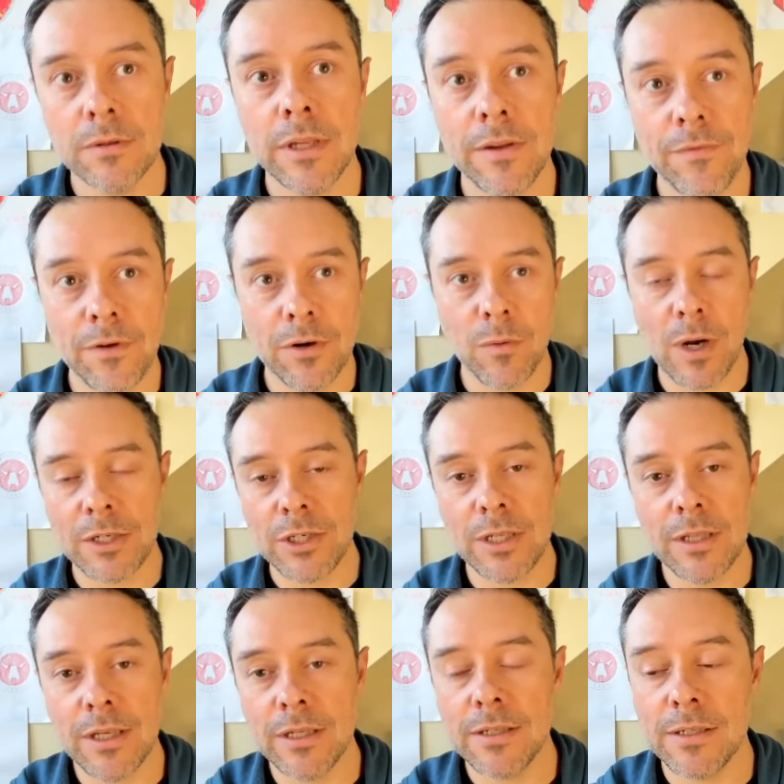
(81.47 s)
if you're
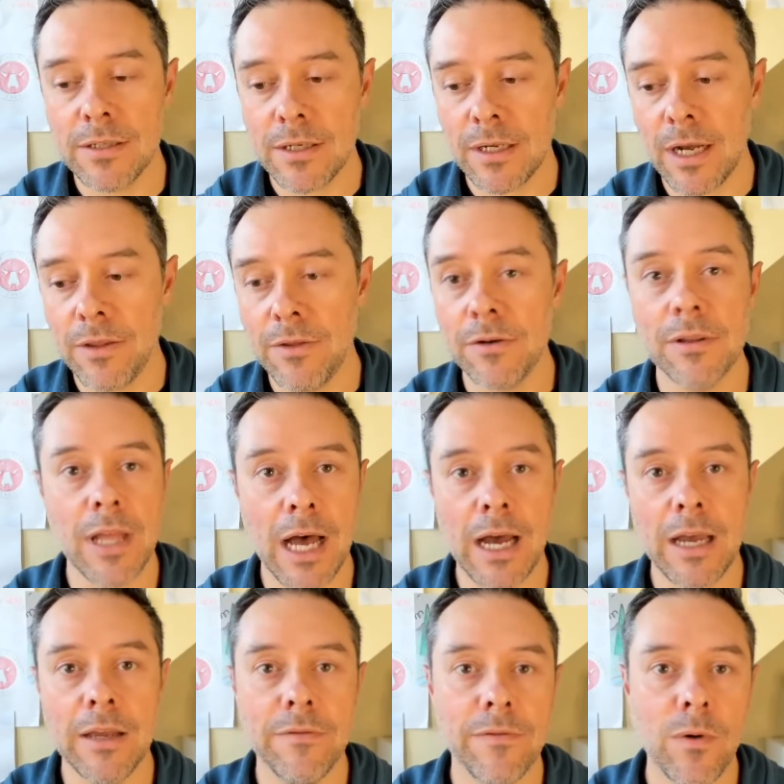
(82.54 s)
watching this either
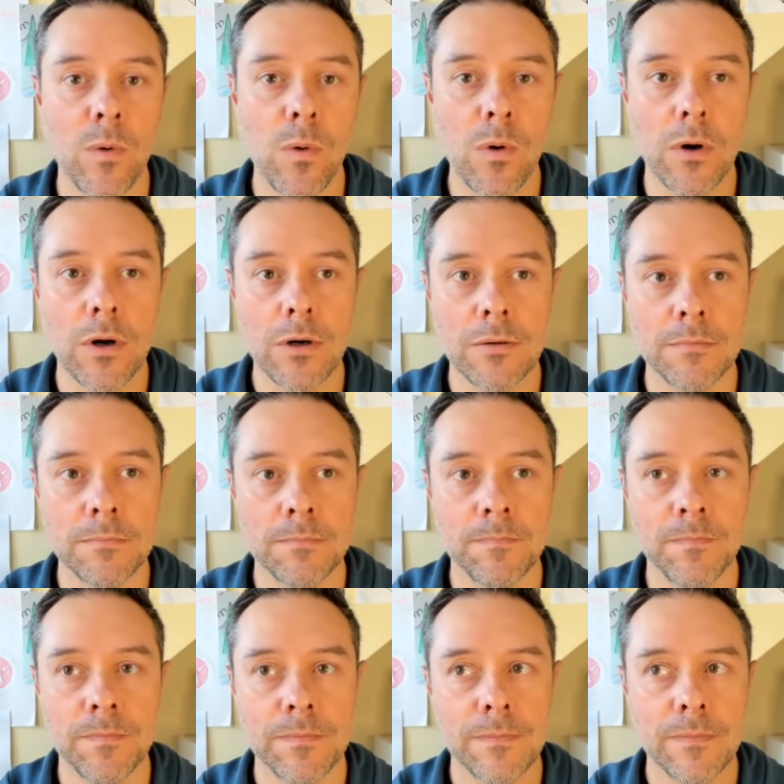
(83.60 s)
live or
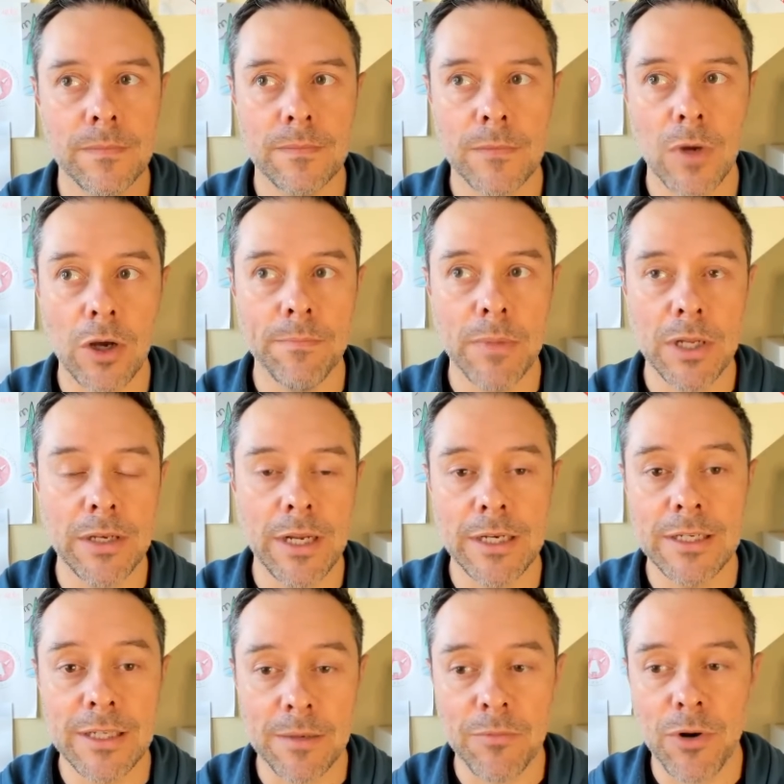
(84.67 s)
on Monday,
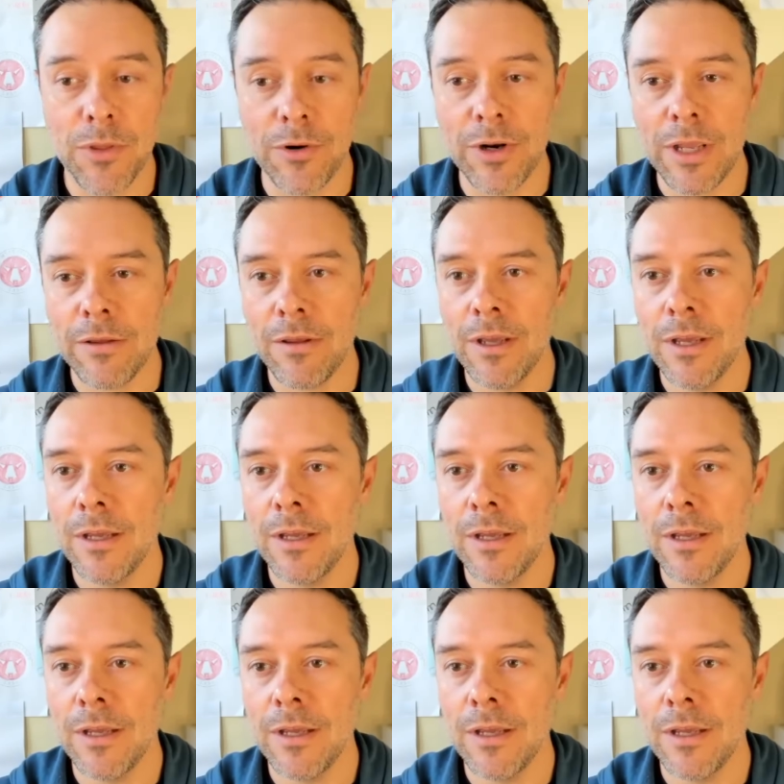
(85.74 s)
December 30th.